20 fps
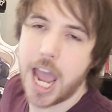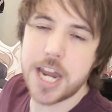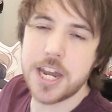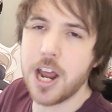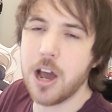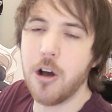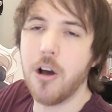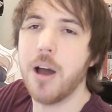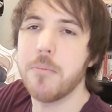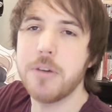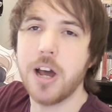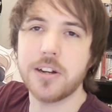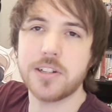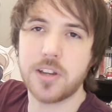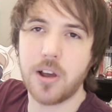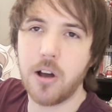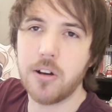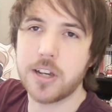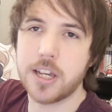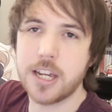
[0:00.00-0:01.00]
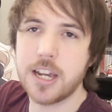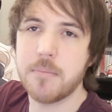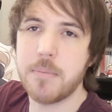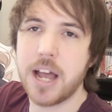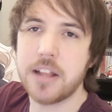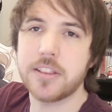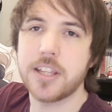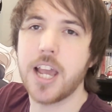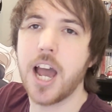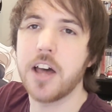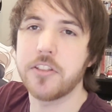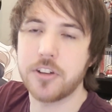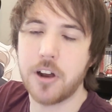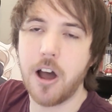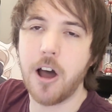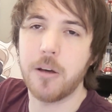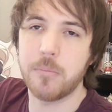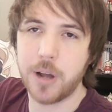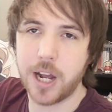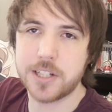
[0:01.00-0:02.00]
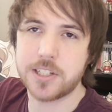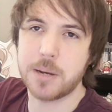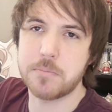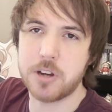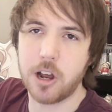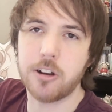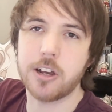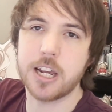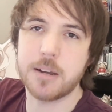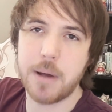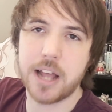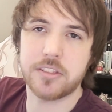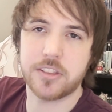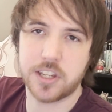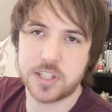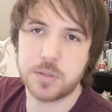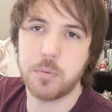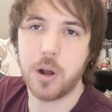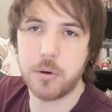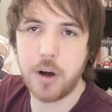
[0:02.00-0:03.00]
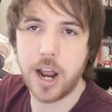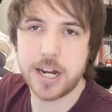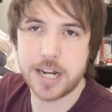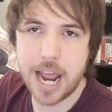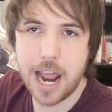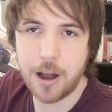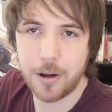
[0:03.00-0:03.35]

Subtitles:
And no, I'm not talking about the other All Mights, I'm talking about this one right